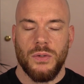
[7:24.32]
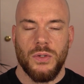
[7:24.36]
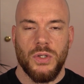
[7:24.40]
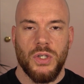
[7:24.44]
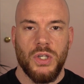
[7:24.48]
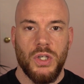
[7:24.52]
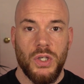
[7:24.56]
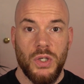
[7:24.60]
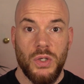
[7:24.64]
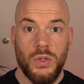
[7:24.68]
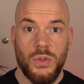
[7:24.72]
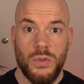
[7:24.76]

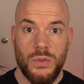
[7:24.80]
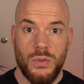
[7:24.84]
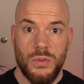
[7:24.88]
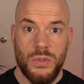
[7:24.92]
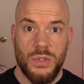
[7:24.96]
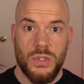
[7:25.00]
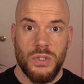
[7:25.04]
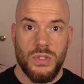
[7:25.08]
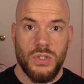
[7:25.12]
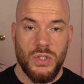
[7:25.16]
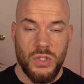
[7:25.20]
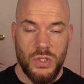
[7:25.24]

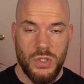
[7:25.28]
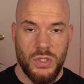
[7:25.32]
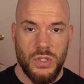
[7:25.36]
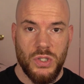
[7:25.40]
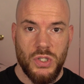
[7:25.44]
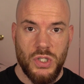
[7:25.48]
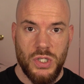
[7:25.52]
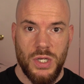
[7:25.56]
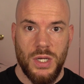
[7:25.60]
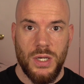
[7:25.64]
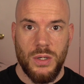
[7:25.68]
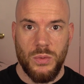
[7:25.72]
cues to
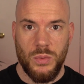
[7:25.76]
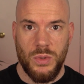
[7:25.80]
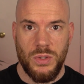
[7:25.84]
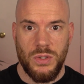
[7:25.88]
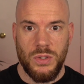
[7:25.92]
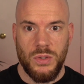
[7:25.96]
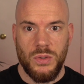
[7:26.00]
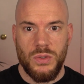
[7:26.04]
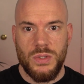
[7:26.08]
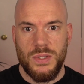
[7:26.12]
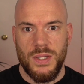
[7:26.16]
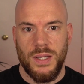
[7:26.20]
share with
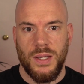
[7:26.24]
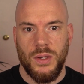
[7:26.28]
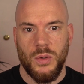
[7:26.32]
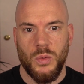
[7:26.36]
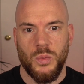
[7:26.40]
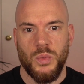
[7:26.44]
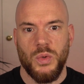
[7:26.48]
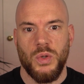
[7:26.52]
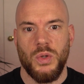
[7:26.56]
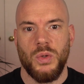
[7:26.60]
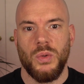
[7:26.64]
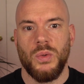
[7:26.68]
you to
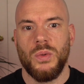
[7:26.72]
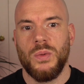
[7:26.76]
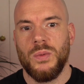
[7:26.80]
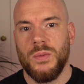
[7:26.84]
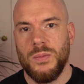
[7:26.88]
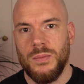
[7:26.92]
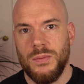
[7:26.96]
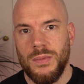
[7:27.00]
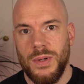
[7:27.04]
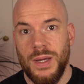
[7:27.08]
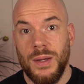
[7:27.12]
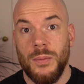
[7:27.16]
help you
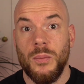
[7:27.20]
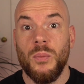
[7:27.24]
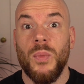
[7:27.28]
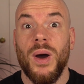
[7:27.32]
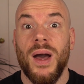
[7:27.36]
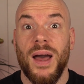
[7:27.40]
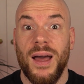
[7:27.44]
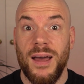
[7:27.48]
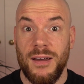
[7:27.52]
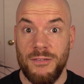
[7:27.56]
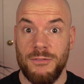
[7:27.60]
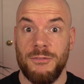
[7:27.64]

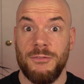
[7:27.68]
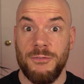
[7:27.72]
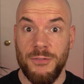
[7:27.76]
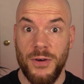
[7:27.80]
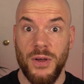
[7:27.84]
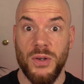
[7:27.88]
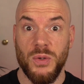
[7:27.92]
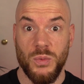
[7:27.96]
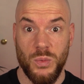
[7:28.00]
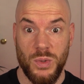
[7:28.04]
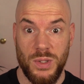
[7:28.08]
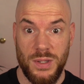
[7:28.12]
have
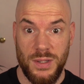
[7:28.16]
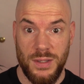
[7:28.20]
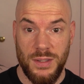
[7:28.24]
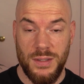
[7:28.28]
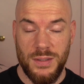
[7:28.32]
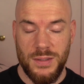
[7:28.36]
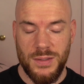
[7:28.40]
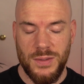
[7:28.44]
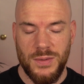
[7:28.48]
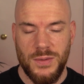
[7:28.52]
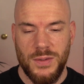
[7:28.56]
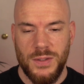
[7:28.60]
fun with
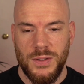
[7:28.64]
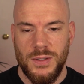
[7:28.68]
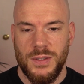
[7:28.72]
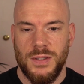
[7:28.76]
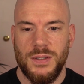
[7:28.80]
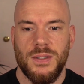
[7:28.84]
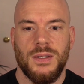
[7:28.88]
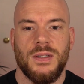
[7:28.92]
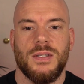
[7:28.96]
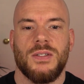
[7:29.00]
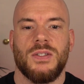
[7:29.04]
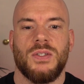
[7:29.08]
it,
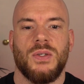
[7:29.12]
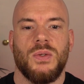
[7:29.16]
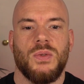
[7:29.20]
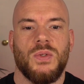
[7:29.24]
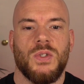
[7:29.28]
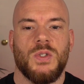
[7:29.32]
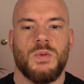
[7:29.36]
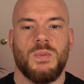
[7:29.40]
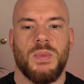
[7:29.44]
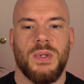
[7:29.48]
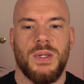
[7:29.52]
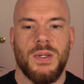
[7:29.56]
so
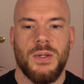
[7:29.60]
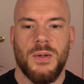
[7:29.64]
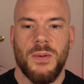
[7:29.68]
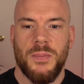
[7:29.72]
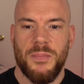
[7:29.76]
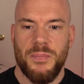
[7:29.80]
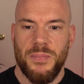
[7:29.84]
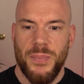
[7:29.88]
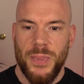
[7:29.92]
to speak.